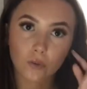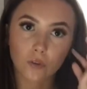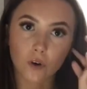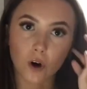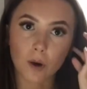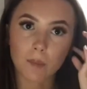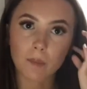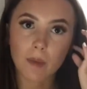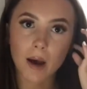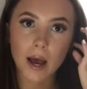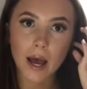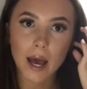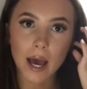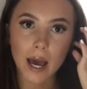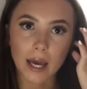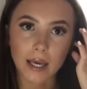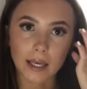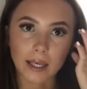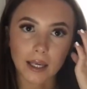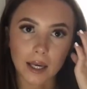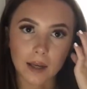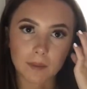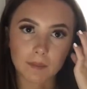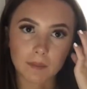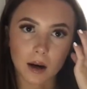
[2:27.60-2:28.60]
for my
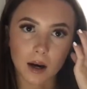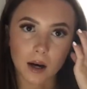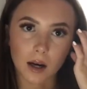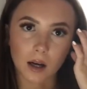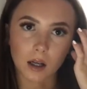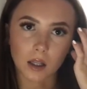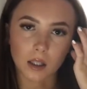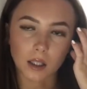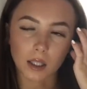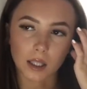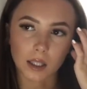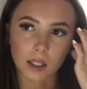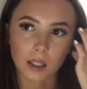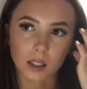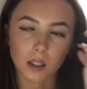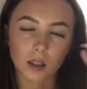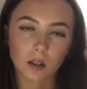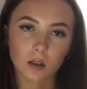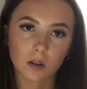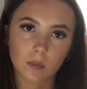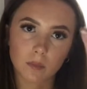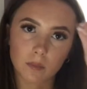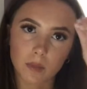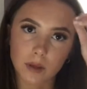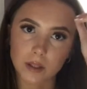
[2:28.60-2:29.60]
height and my like
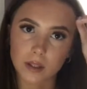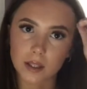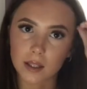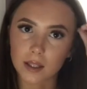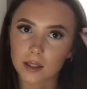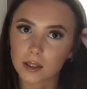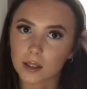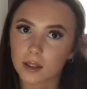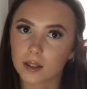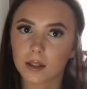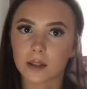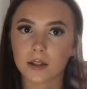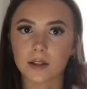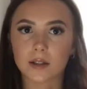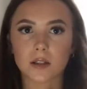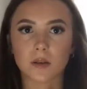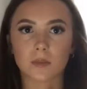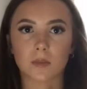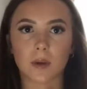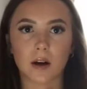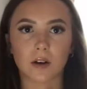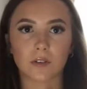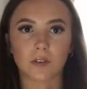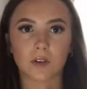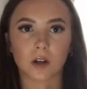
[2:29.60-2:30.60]
petiteness
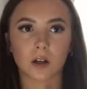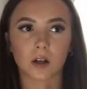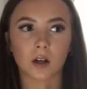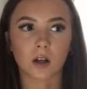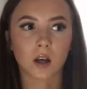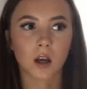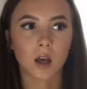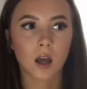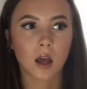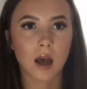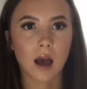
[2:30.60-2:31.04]
and whatever,